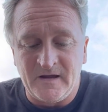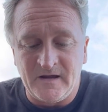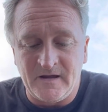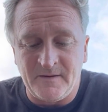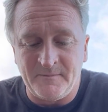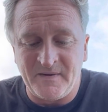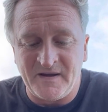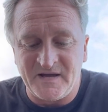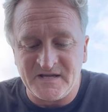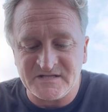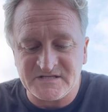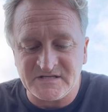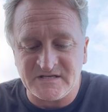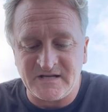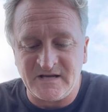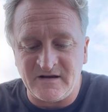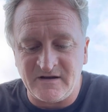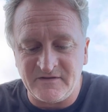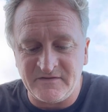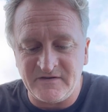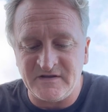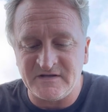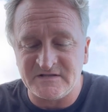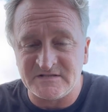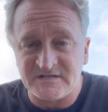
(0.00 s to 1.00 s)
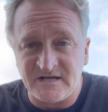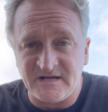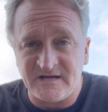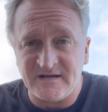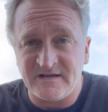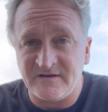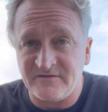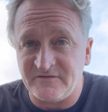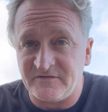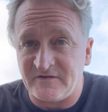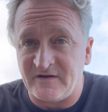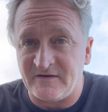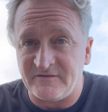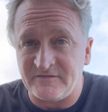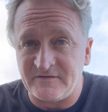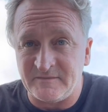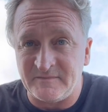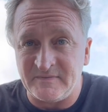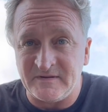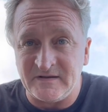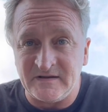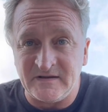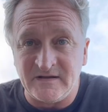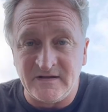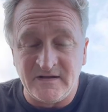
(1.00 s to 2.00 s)
imagine how the executives have to
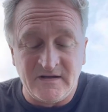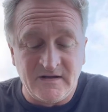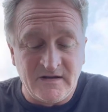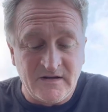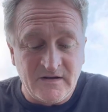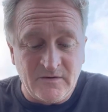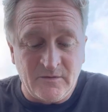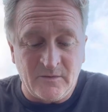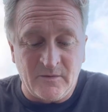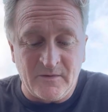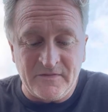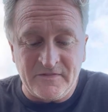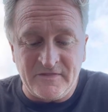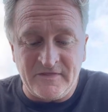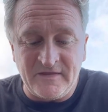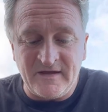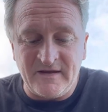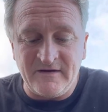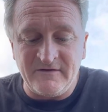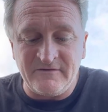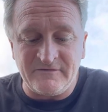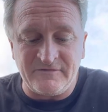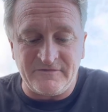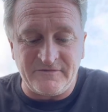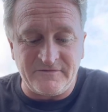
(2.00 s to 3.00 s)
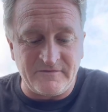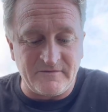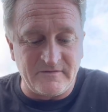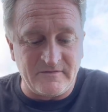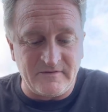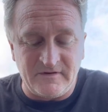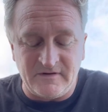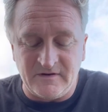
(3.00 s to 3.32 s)
be when they've,